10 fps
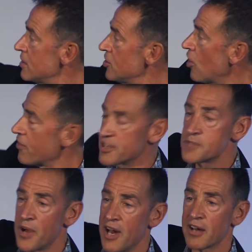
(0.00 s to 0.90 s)
not this
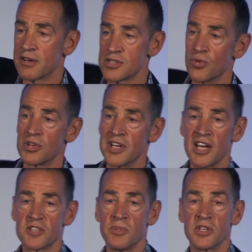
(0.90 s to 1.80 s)
part, because all
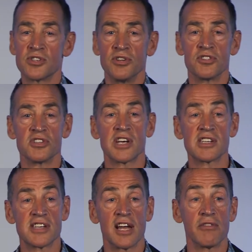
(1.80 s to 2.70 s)
DHB surgeons are
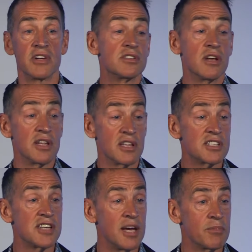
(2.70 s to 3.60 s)
salaried, so they're the
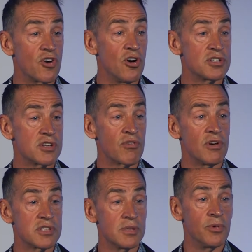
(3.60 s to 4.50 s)
same cost
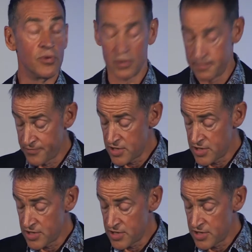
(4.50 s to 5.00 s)
across the board.